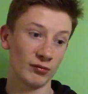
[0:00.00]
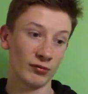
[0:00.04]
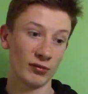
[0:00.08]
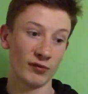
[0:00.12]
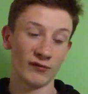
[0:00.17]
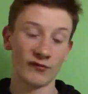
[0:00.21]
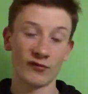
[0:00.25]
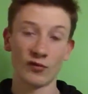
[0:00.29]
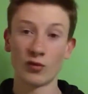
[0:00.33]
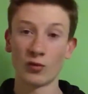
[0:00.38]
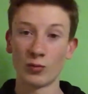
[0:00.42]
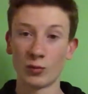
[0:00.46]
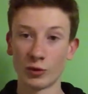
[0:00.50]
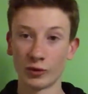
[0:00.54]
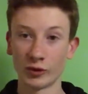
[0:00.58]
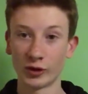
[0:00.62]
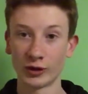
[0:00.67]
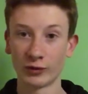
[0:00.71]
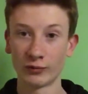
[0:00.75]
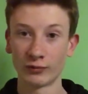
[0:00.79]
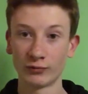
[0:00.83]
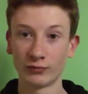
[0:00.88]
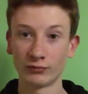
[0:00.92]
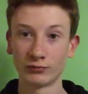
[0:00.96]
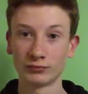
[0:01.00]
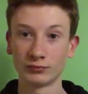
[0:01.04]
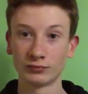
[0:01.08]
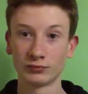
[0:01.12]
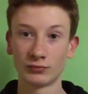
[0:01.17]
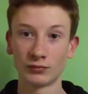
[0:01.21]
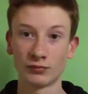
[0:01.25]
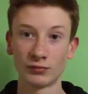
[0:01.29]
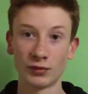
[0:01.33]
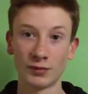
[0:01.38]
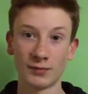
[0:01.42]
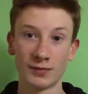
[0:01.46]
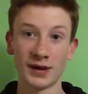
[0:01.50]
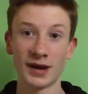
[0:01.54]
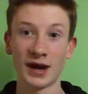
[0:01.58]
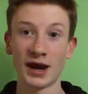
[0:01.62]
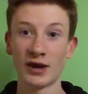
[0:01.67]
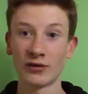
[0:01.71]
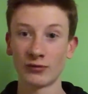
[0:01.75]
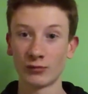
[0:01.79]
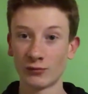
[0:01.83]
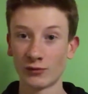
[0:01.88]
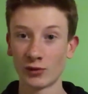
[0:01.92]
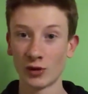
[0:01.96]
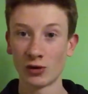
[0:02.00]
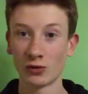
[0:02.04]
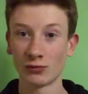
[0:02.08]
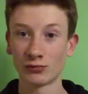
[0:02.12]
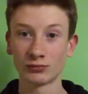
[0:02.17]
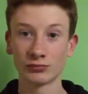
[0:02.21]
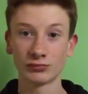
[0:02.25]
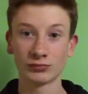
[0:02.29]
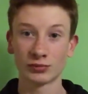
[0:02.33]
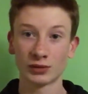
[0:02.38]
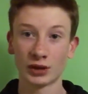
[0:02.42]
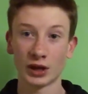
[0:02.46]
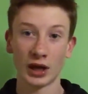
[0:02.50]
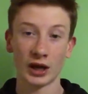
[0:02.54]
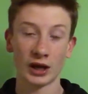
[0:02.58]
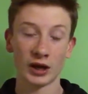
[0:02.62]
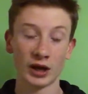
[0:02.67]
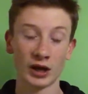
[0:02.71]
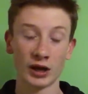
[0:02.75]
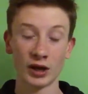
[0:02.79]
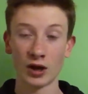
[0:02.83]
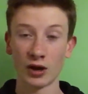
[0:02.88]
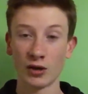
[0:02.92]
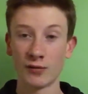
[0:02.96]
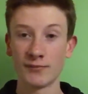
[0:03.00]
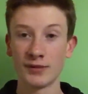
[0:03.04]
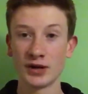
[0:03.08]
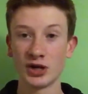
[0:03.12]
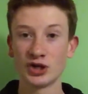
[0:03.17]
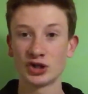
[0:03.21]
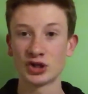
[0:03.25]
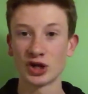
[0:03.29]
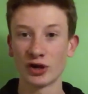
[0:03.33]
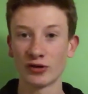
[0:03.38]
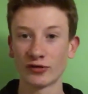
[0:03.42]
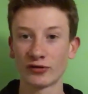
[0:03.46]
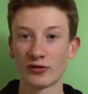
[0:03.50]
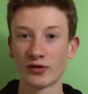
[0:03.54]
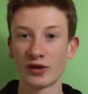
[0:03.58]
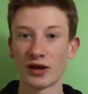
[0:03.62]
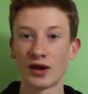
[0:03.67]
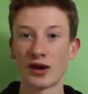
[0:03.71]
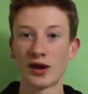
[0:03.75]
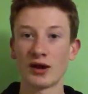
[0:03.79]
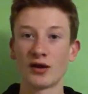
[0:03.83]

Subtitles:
the form we're in, the players we've got, can go and beat Chelsea there.